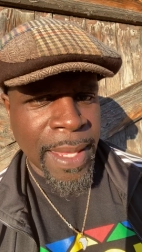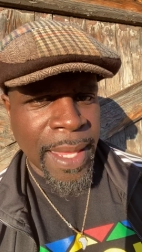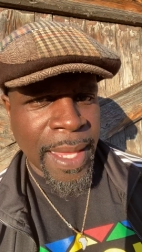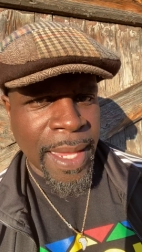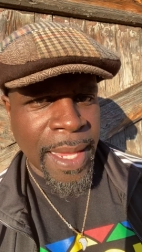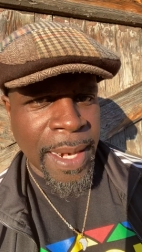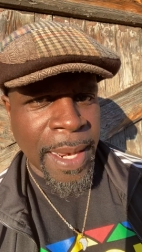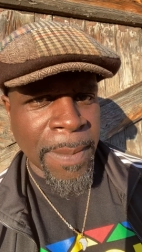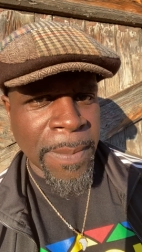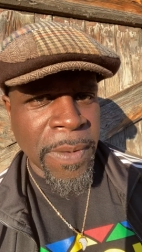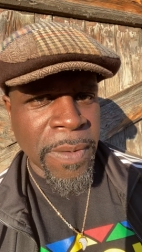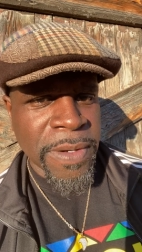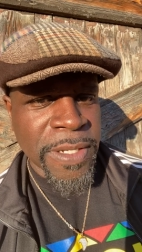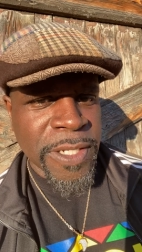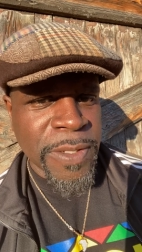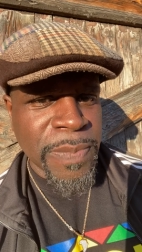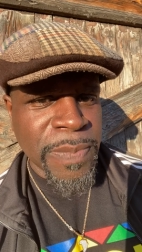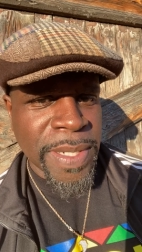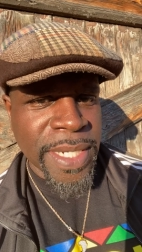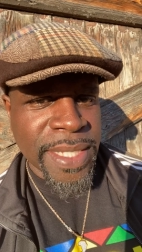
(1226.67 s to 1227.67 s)
And I'm going to
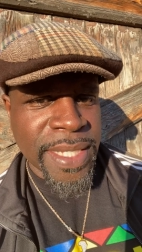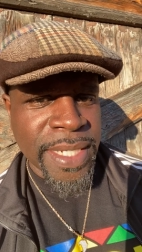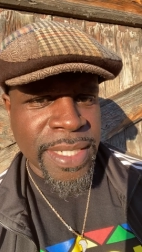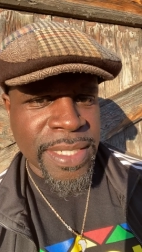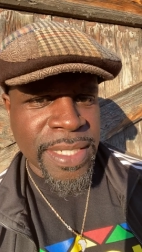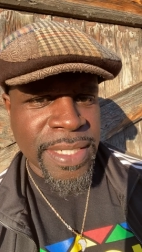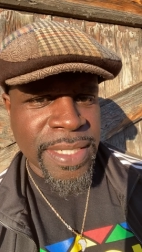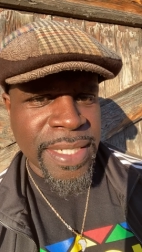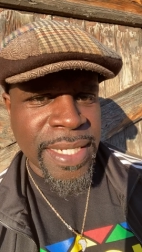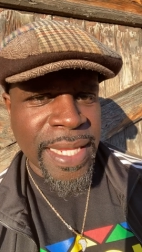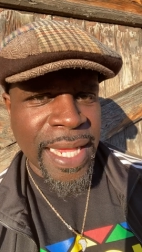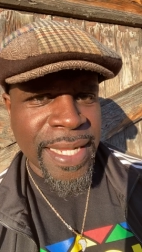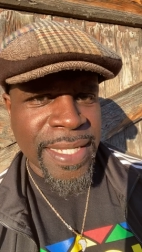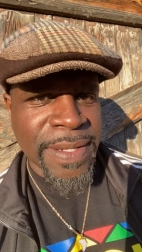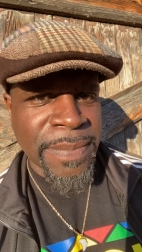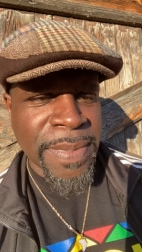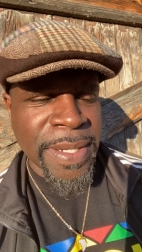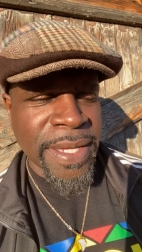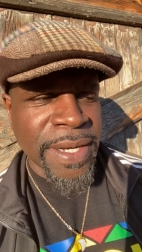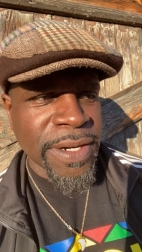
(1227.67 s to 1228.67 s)
speak this. This got
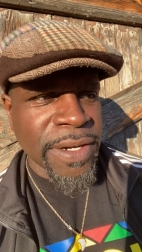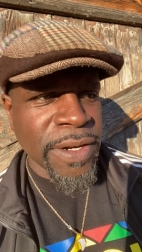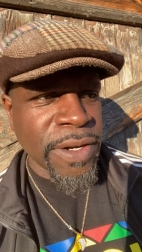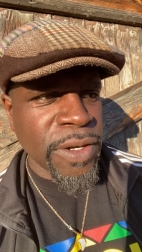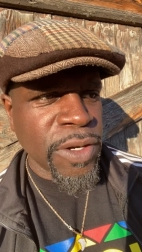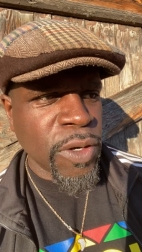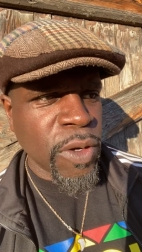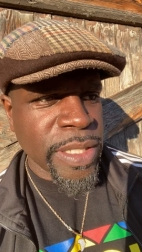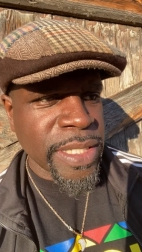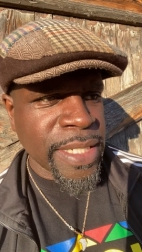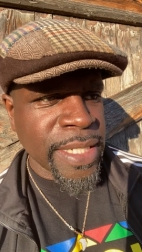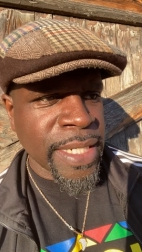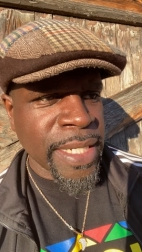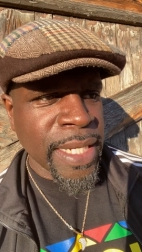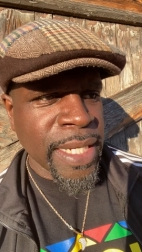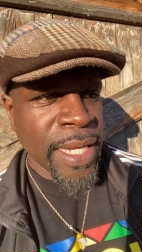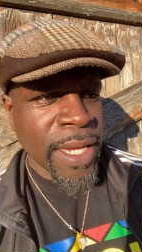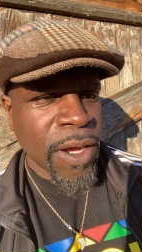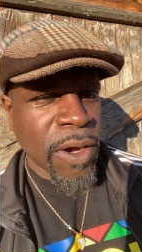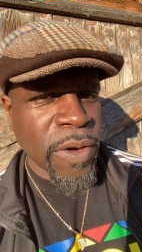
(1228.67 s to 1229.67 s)
to be an anointing
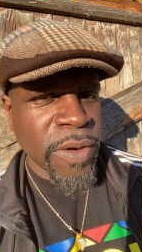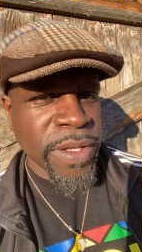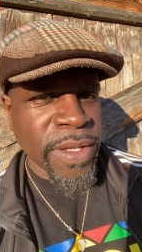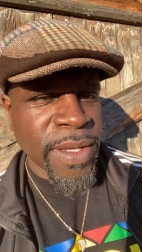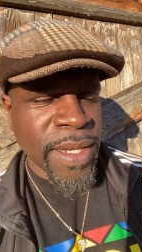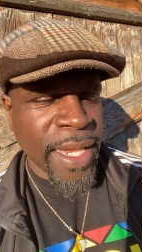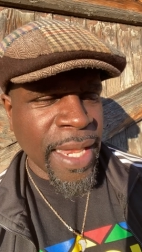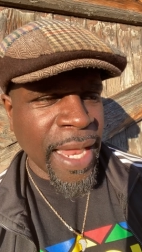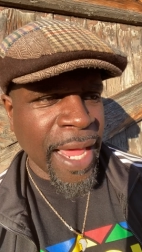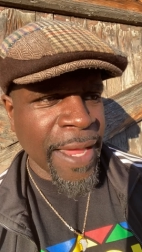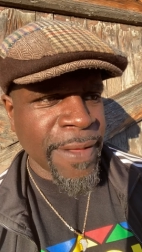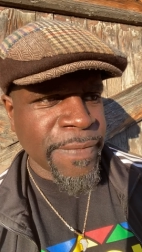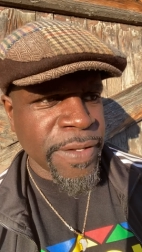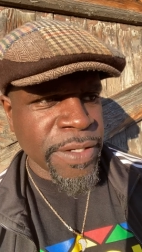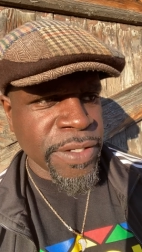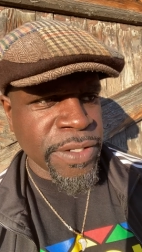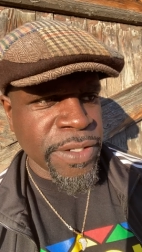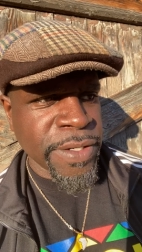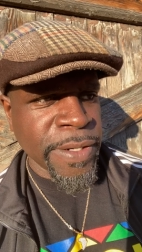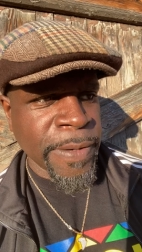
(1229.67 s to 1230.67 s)
on your life
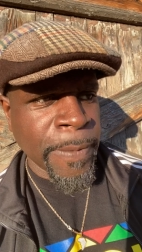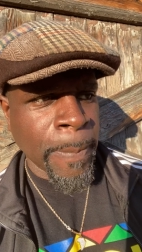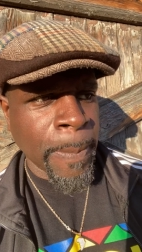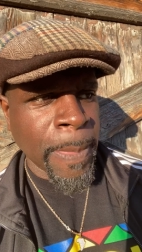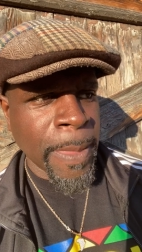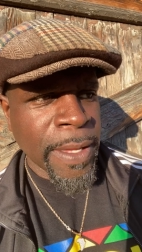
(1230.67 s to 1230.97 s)
this year.